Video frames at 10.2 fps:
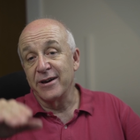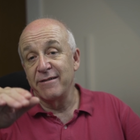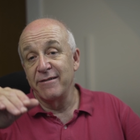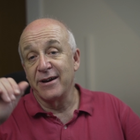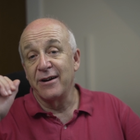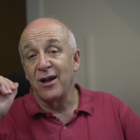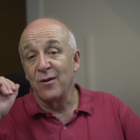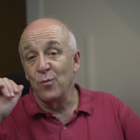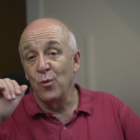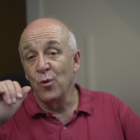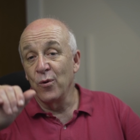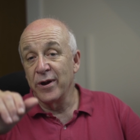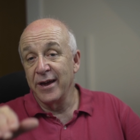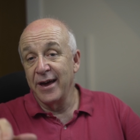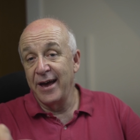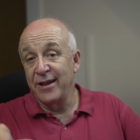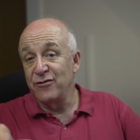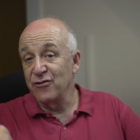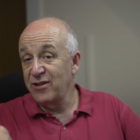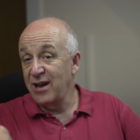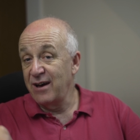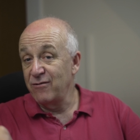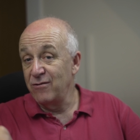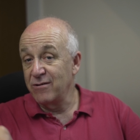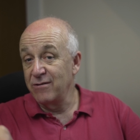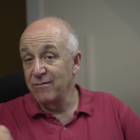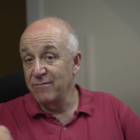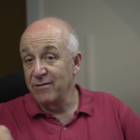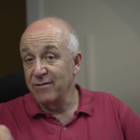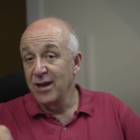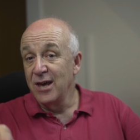getting out and walking ahead just to have a look at the route.